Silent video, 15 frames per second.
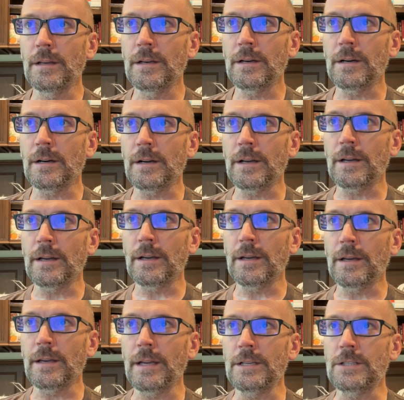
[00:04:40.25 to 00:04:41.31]
uh,
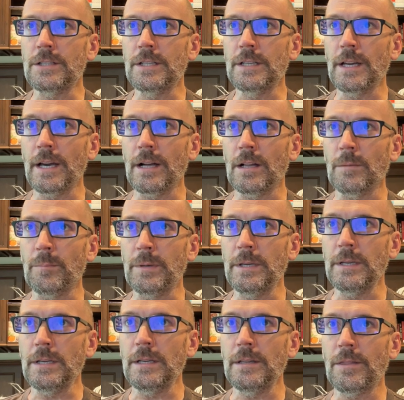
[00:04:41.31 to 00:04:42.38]
H D L
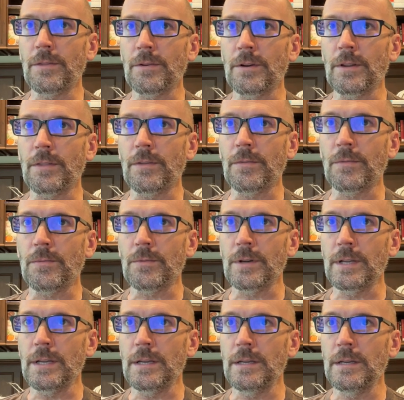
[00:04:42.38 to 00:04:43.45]
P
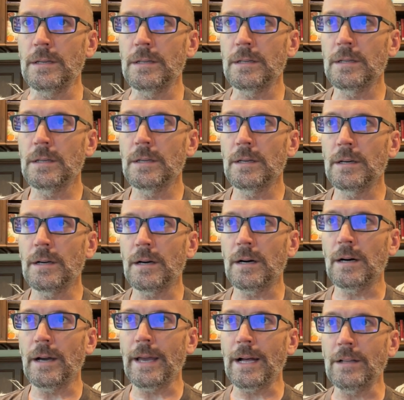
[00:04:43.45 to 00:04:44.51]
thirty-three,
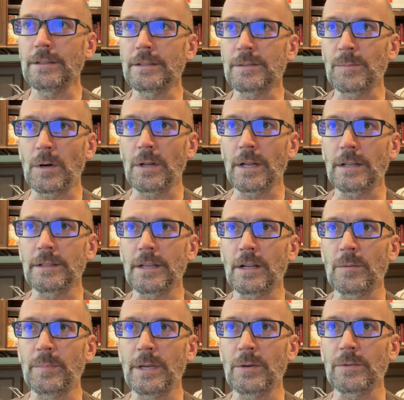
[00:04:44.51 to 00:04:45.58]
uh, L small L D
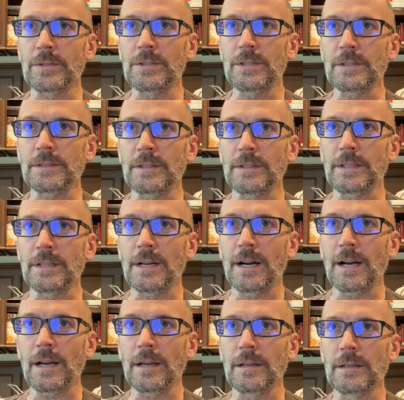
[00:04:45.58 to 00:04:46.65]
L P was just a little
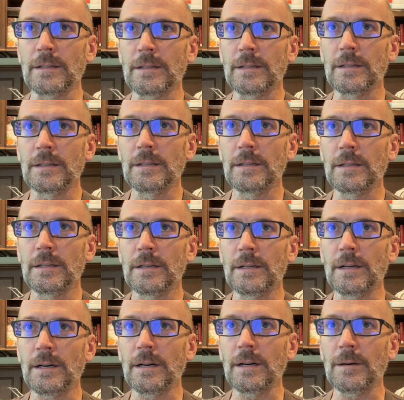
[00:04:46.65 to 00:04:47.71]
high,
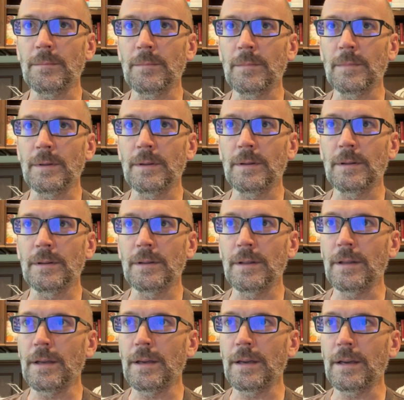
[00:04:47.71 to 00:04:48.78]
um,
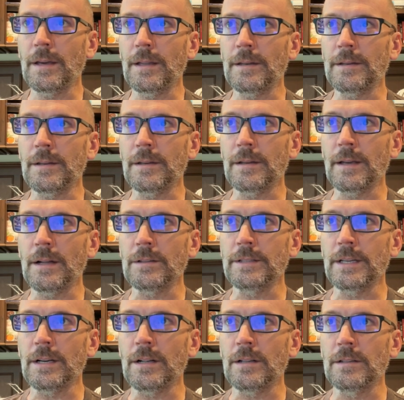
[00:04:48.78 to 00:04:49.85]
and L
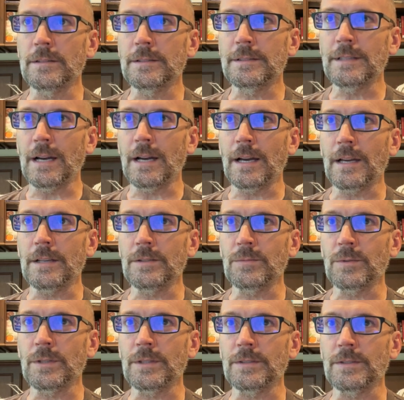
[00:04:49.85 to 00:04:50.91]
D L size
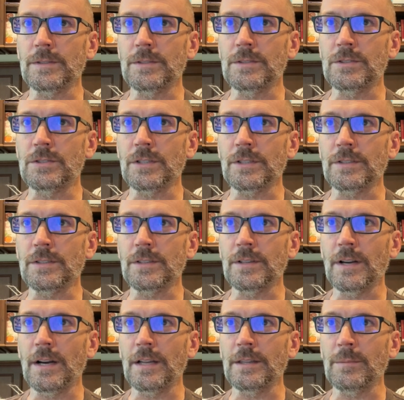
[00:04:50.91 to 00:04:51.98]
was just
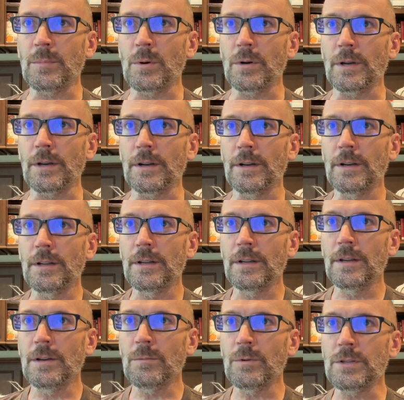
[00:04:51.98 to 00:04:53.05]
on the border.
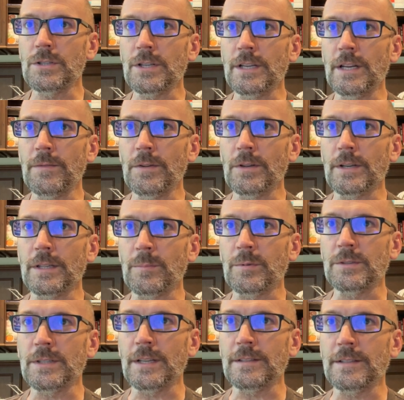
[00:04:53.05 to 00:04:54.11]
Which again, if you look at the
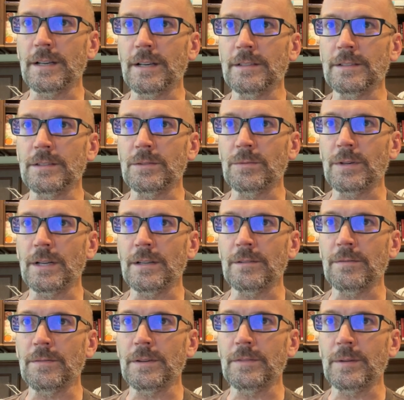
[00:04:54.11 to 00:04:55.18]
percentiles, it's around
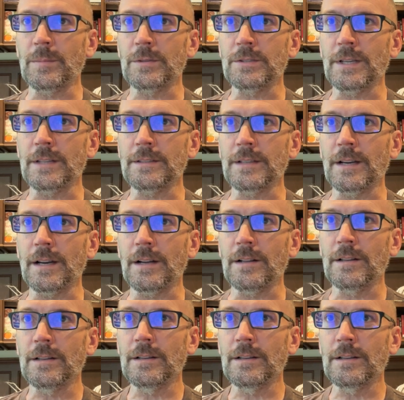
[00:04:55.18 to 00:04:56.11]
fifty percentile